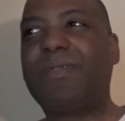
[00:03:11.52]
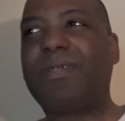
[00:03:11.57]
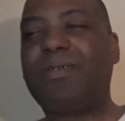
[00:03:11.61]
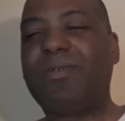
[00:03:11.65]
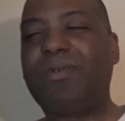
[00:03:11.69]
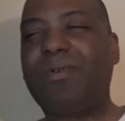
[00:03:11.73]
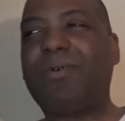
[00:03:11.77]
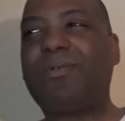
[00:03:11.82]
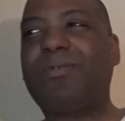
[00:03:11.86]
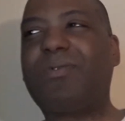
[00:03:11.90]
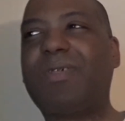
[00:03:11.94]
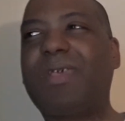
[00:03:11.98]

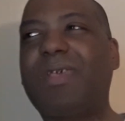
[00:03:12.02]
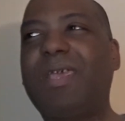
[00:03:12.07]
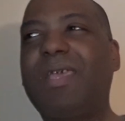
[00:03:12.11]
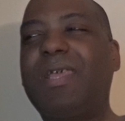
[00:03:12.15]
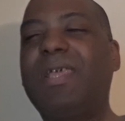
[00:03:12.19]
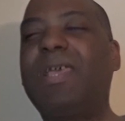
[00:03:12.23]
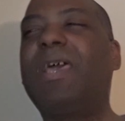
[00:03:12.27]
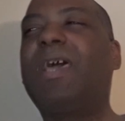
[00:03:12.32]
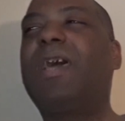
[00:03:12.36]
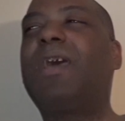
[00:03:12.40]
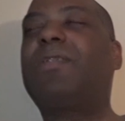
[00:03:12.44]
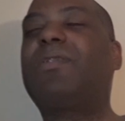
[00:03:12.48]
You know what I'm
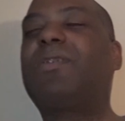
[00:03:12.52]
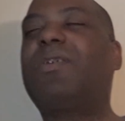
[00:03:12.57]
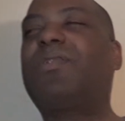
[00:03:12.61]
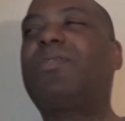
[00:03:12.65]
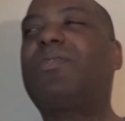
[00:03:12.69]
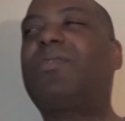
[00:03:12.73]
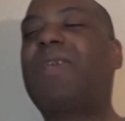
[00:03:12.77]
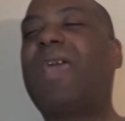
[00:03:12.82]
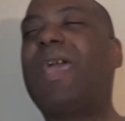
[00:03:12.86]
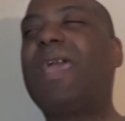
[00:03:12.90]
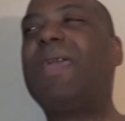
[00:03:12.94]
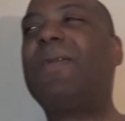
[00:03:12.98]
saying? The
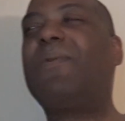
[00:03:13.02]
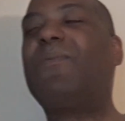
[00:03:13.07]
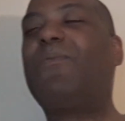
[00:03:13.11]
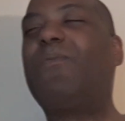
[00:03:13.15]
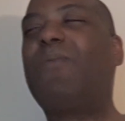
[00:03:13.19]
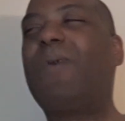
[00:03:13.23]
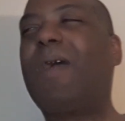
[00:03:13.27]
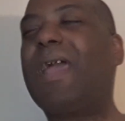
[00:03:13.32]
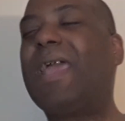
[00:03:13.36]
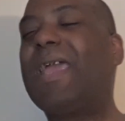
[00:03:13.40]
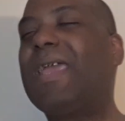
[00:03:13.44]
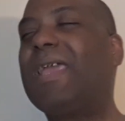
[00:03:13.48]
same
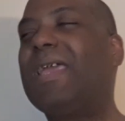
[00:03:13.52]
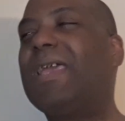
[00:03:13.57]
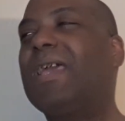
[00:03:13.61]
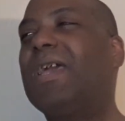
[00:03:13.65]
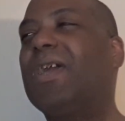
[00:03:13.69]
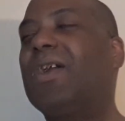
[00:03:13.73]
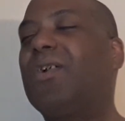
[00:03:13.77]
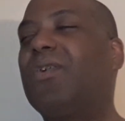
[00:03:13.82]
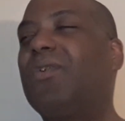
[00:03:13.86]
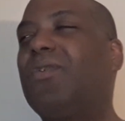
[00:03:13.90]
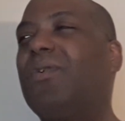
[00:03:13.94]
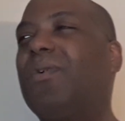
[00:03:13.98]
way,
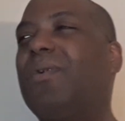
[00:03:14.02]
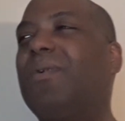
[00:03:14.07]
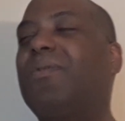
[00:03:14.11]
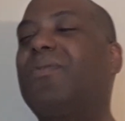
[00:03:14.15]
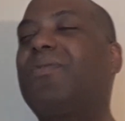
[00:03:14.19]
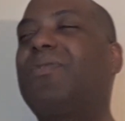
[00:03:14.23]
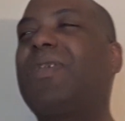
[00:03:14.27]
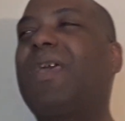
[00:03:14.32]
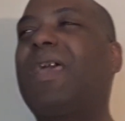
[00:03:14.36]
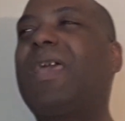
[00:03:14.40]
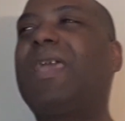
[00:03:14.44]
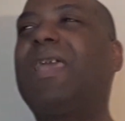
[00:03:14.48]
you know what I'm
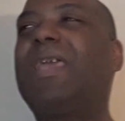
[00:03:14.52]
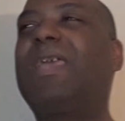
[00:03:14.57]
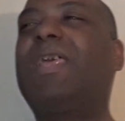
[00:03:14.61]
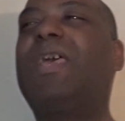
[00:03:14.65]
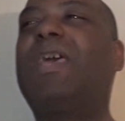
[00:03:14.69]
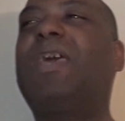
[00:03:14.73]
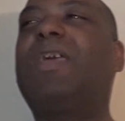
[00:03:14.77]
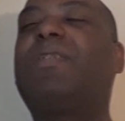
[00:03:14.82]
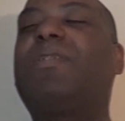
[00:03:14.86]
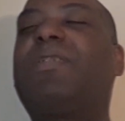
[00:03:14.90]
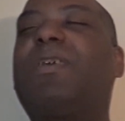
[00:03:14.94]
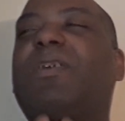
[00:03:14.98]
saying?
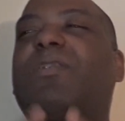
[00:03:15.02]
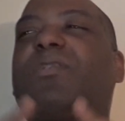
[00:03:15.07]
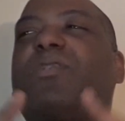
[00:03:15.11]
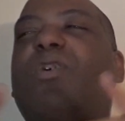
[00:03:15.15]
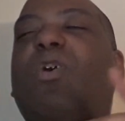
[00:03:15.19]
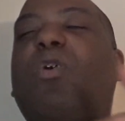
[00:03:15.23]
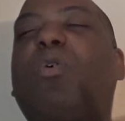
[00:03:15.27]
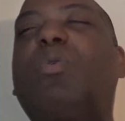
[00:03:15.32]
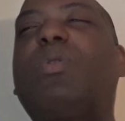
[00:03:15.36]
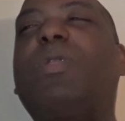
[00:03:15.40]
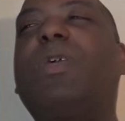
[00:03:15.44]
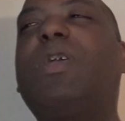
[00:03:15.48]
There's
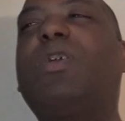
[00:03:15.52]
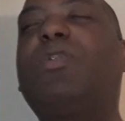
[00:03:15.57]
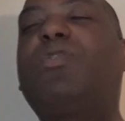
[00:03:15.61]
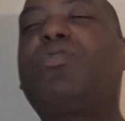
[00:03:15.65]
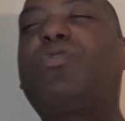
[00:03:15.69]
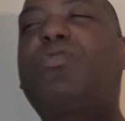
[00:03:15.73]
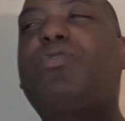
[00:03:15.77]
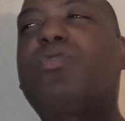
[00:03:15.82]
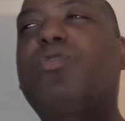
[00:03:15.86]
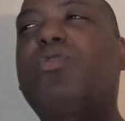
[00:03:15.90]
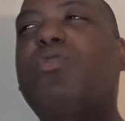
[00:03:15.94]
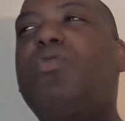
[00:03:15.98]
only
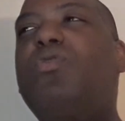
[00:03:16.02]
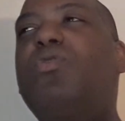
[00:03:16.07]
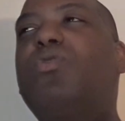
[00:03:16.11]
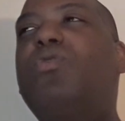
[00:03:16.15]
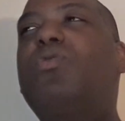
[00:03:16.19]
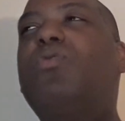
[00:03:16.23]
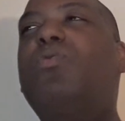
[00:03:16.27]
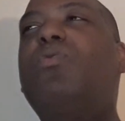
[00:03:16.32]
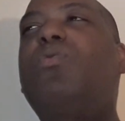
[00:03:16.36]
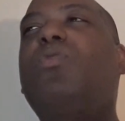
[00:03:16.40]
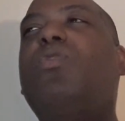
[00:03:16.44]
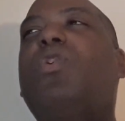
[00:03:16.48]

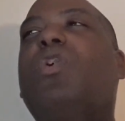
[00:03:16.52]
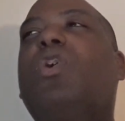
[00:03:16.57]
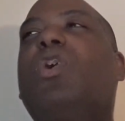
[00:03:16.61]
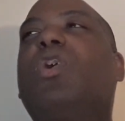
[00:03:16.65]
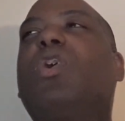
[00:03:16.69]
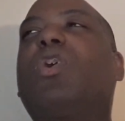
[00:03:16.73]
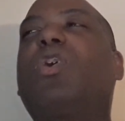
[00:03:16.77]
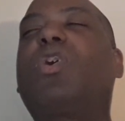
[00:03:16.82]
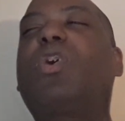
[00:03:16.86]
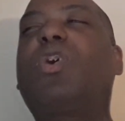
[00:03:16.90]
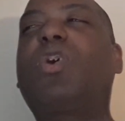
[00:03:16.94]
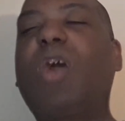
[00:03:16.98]
two
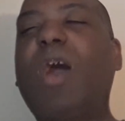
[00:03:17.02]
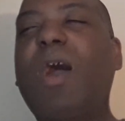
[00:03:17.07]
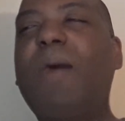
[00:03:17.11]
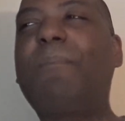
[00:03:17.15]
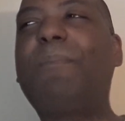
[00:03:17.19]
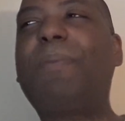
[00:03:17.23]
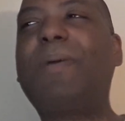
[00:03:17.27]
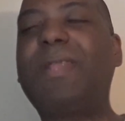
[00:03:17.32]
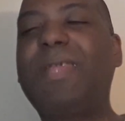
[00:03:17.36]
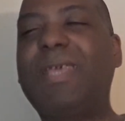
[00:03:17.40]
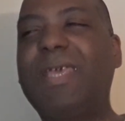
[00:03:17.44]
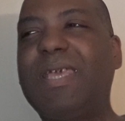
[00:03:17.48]

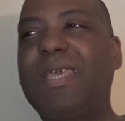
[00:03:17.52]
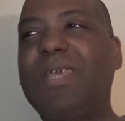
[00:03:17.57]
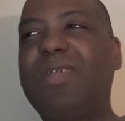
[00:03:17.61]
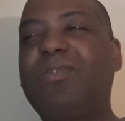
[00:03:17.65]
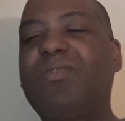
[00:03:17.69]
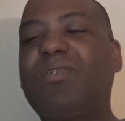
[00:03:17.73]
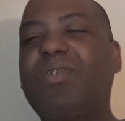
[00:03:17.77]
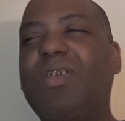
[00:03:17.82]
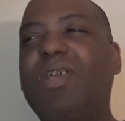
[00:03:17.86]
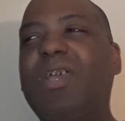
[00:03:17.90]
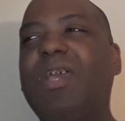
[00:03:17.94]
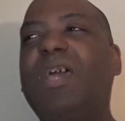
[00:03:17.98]

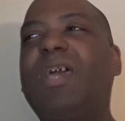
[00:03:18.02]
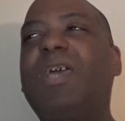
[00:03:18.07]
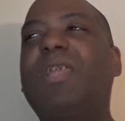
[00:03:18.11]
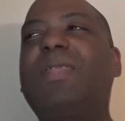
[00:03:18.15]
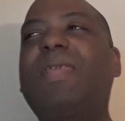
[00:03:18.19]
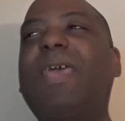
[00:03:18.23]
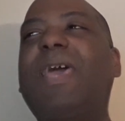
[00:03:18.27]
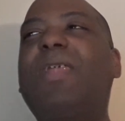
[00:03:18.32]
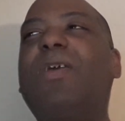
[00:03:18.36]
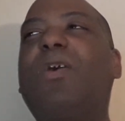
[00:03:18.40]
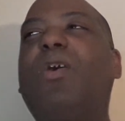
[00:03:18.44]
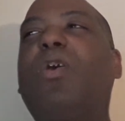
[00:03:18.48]
companies
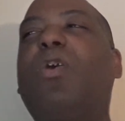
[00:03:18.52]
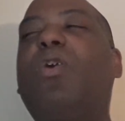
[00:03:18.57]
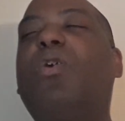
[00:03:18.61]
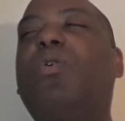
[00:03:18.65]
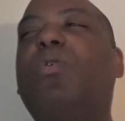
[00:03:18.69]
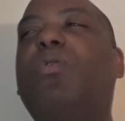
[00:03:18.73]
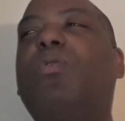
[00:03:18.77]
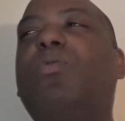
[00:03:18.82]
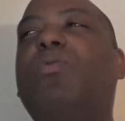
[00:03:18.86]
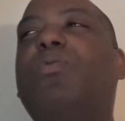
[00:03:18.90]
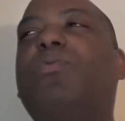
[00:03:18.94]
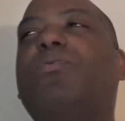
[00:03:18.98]
that
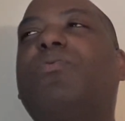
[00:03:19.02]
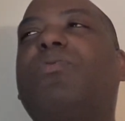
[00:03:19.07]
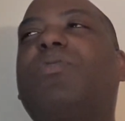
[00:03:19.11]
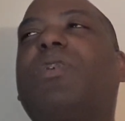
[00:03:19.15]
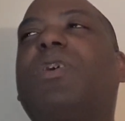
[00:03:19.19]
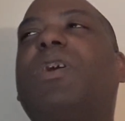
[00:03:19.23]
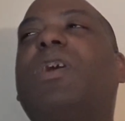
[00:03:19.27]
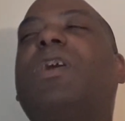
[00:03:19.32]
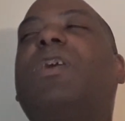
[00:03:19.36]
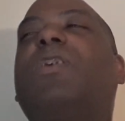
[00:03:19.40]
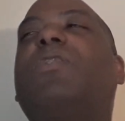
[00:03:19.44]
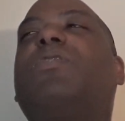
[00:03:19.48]
owns
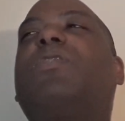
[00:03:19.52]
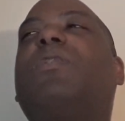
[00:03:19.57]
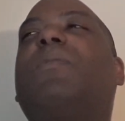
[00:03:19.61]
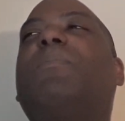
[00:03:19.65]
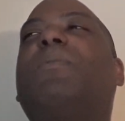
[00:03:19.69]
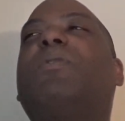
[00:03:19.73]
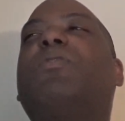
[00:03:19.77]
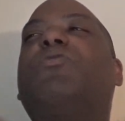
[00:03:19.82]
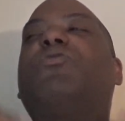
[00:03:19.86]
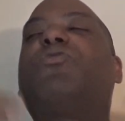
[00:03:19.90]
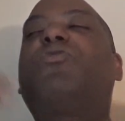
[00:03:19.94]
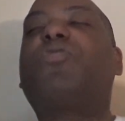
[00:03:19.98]
the
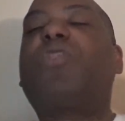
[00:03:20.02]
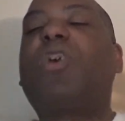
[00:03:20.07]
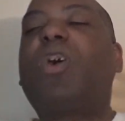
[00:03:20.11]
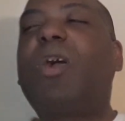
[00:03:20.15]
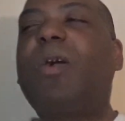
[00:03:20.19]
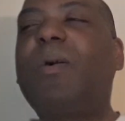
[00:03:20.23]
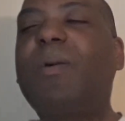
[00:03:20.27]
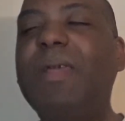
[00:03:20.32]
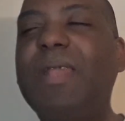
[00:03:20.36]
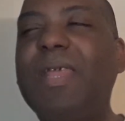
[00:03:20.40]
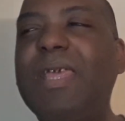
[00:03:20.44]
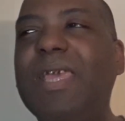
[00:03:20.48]

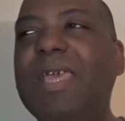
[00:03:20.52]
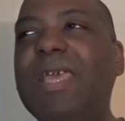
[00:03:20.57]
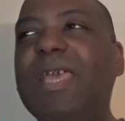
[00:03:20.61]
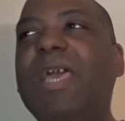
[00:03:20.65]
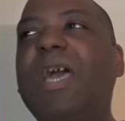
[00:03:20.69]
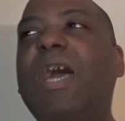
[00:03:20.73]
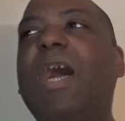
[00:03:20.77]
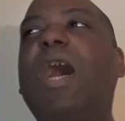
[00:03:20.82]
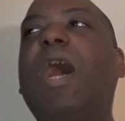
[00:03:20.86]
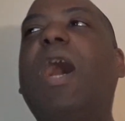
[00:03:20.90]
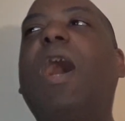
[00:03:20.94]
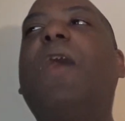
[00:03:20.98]
majority
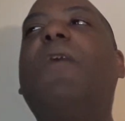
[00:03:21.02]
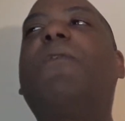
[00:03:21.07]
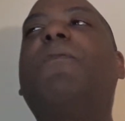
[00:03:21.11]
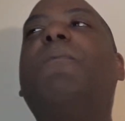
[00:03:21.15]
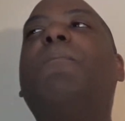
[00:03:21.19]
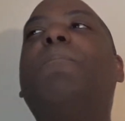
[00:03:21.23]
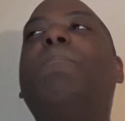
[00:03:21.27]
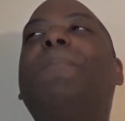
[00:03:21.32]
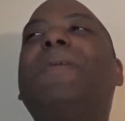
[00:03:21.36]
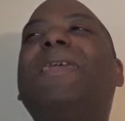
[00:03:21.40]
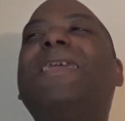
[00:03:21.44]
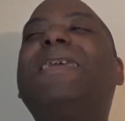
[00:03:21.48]
of
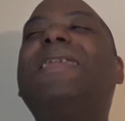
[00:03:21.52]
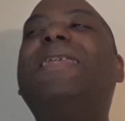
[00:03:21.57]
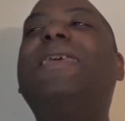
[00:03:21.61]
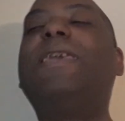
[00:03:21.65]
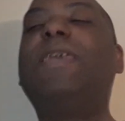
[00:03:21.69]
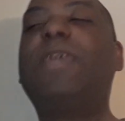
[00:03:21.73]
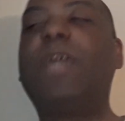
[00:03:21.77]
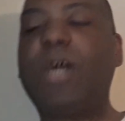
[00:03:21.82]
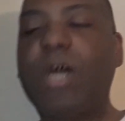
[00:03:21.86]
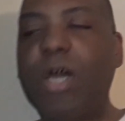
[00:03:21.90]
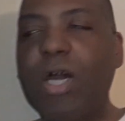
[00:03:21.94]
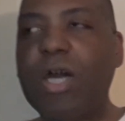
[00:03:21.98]

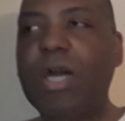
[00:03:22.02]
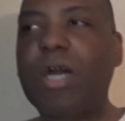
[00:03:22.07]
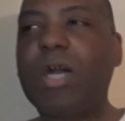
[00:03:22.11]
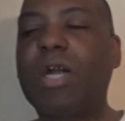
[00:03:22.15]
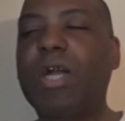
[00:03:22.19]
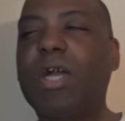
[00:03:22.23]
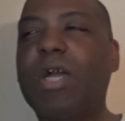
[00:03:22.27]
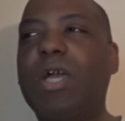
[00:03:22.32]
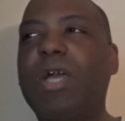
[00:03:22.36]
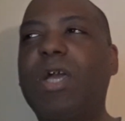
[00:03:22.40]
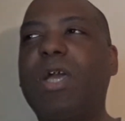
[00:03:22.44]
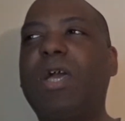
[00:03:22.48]
media
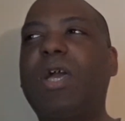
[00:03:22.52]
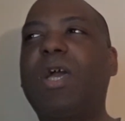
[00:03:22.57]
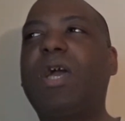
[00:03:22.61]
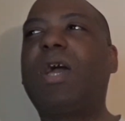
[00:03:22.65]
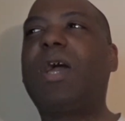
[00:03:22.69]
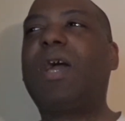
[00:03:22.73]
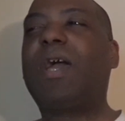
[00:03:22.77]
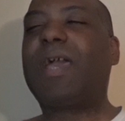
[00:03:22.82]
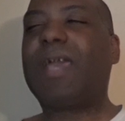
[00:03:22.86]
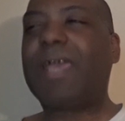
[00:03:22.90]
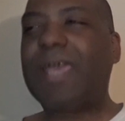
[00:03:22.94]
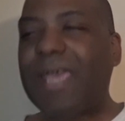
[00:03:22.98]

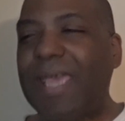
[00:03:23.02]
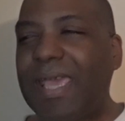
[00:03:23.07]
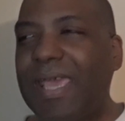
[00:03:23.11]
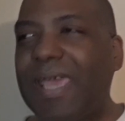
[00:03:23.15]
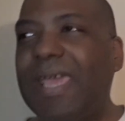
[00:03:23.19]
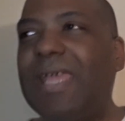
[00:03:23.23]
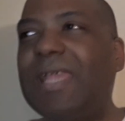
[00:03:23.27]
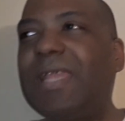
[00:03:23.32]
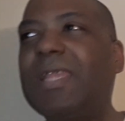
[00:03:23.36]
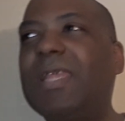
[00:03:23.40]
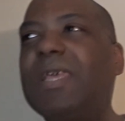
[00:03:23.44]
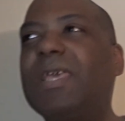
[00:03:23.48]

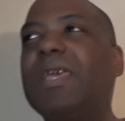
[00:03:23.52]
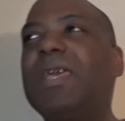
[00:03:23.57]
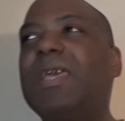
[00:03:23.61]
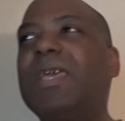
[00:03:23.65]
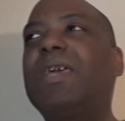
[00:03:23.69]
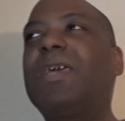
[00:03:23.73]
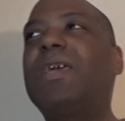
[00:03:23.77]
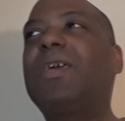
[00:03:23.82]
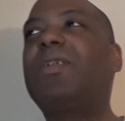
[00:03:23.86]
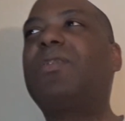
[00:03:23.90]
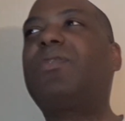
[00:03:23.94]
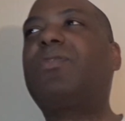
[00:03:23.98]
in
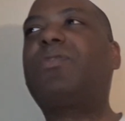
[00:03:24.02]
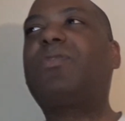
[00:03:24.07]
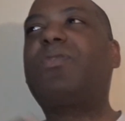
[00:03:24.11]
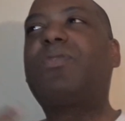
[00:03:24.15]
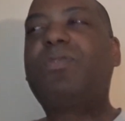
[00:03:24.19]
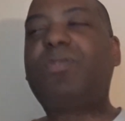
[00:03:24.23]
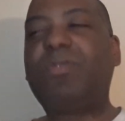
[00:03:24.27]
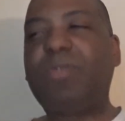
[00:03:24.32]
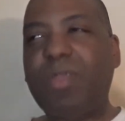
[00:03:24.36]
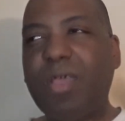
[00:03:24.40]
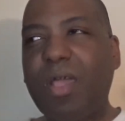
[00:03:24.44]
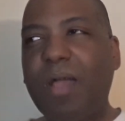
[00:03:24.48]

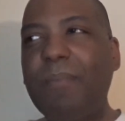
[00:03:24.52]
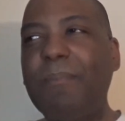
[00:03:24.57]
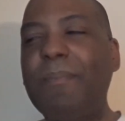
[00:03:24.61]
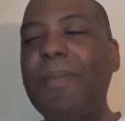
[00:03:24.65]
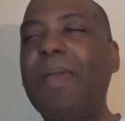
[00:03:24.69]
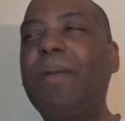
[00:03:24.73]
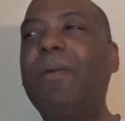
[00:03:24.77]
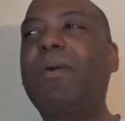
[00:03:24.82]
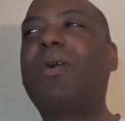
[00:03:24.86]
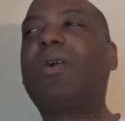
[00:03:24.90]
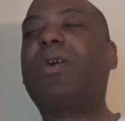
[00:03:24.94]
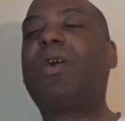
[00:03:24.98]

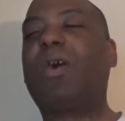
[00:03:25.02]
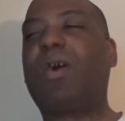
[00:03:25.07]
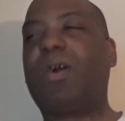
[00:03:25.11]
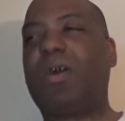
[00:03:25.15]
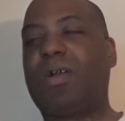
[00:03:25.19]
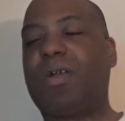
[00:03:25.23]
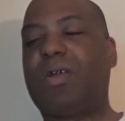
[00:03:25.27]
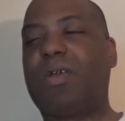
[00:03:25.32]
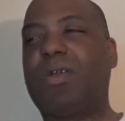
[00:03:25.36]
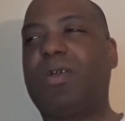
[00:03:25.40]
America.